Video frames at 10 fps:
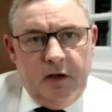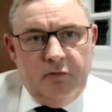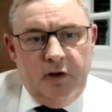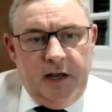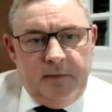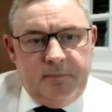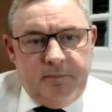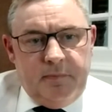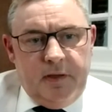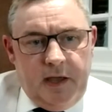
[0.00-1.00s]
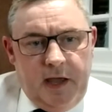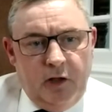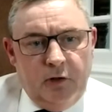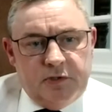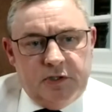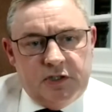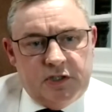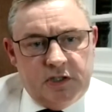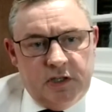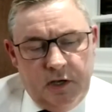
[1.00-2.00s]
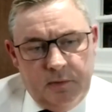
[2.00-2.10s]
really helped us